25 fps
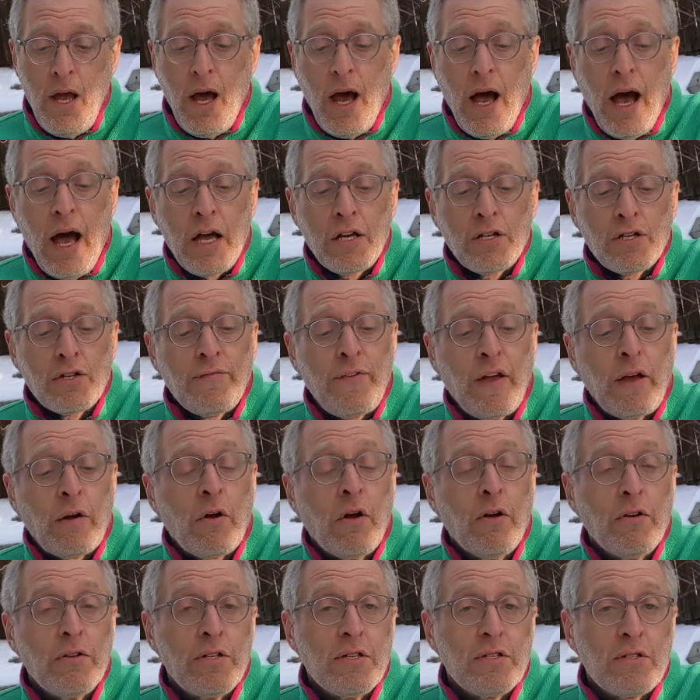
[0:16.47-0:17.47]

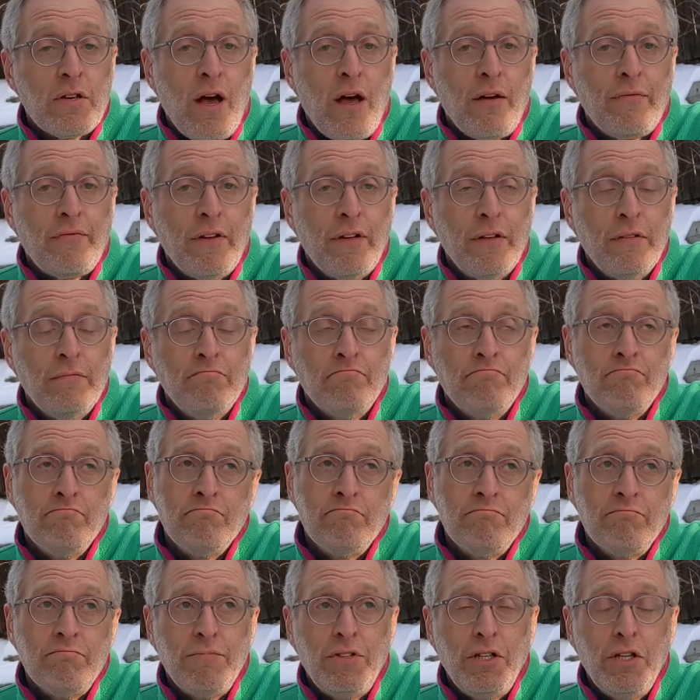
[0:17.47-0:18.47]
Ahasuerus is often
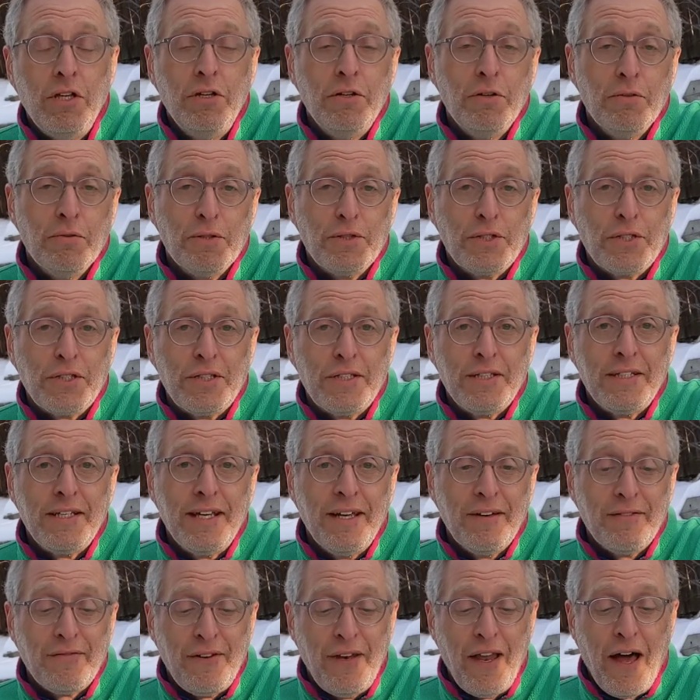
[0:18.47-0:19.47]
loose,
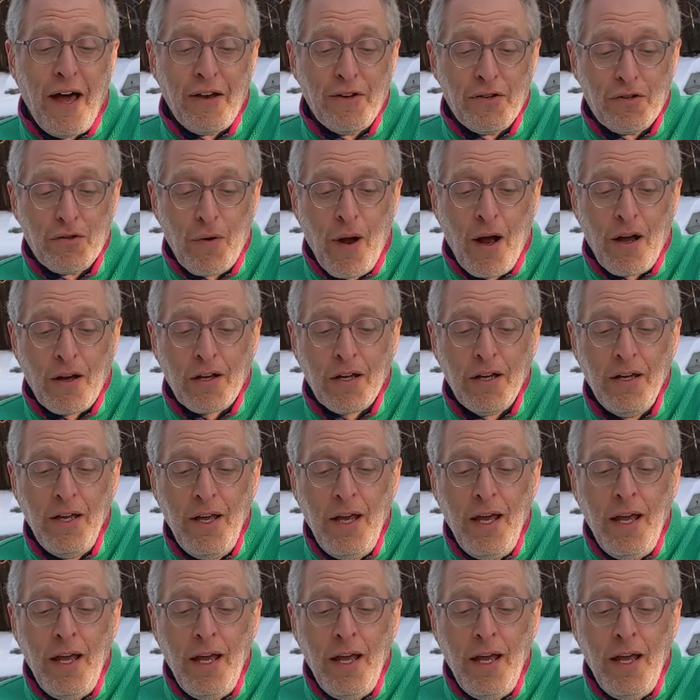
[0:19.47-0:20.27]
if not drunk,